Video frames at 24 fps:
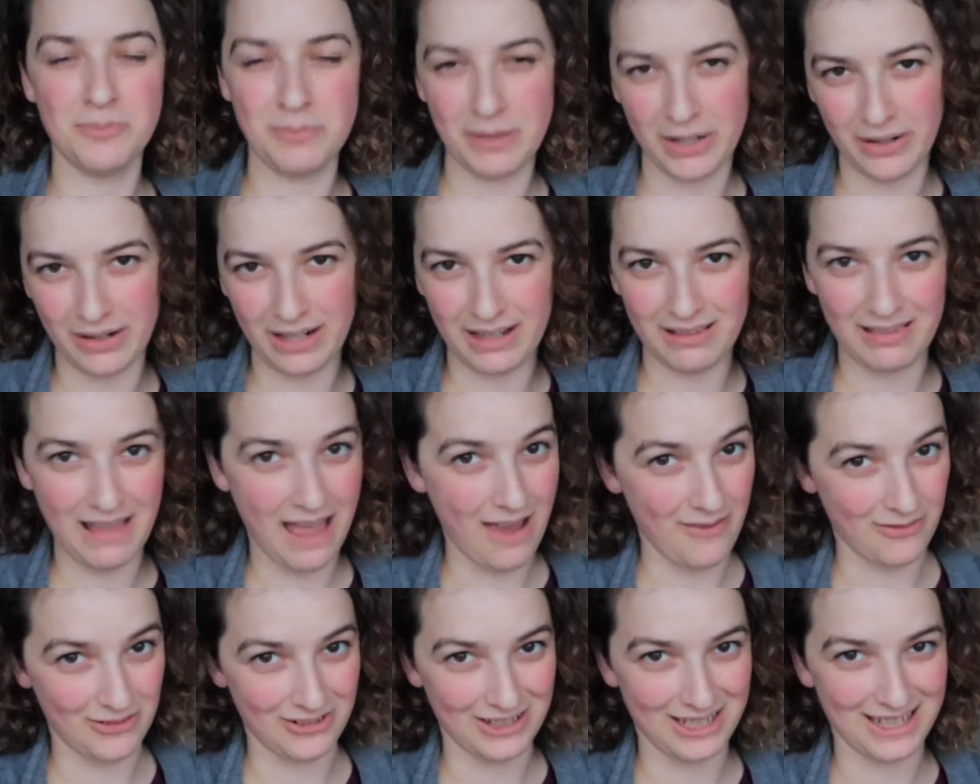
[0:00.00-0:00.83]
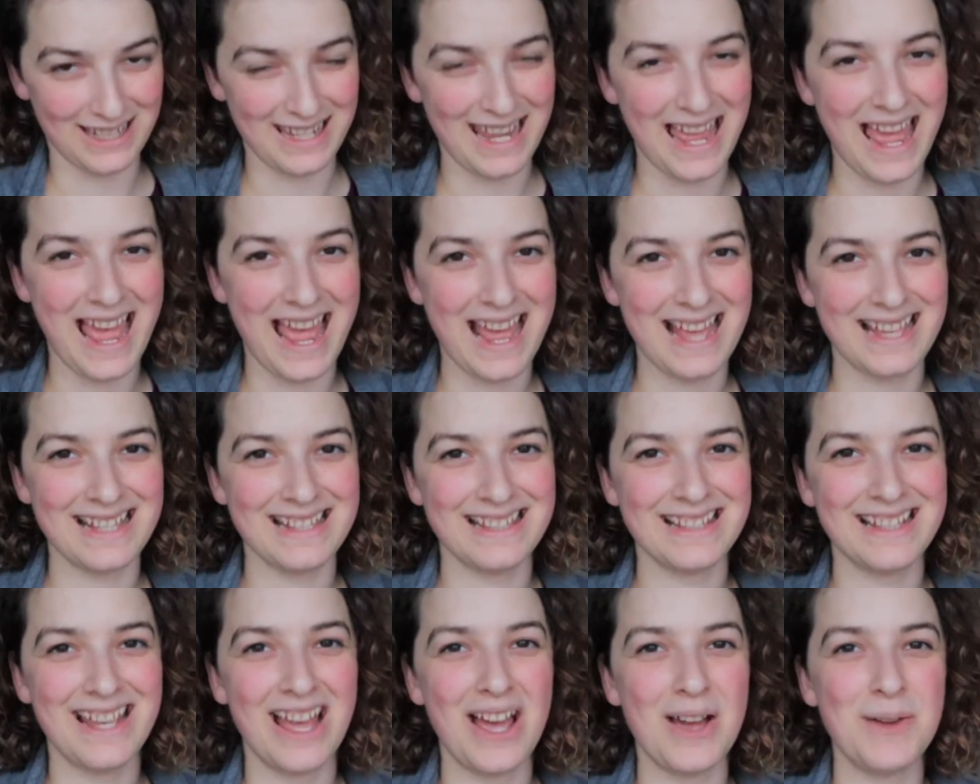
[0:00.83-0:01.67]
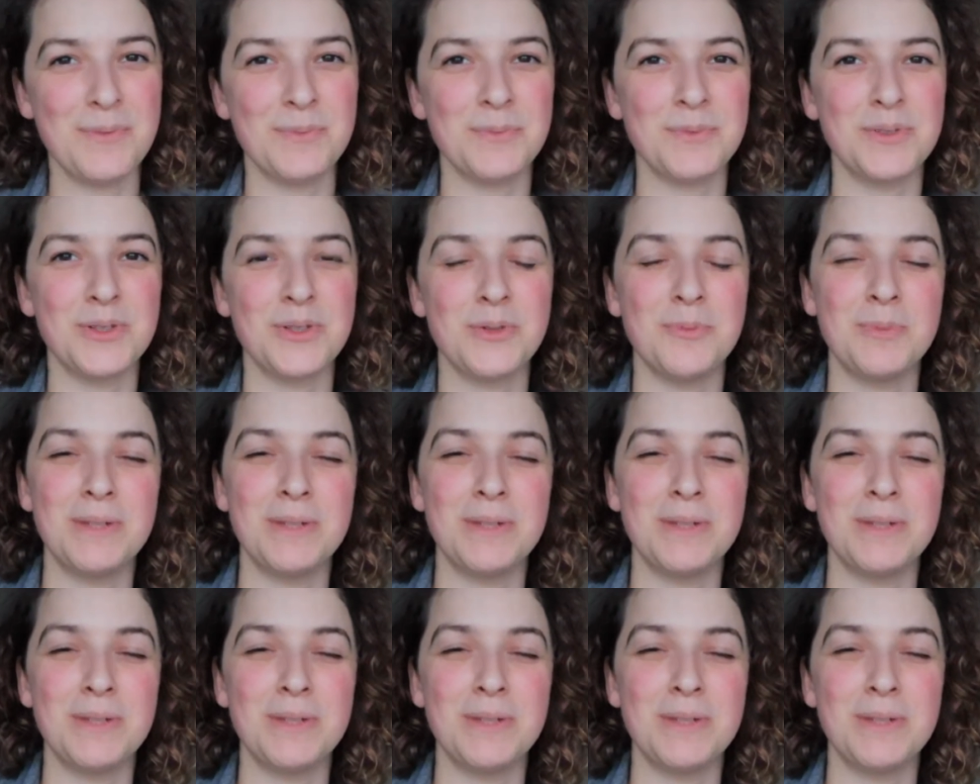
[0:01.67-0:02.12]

Barry Laverty has come to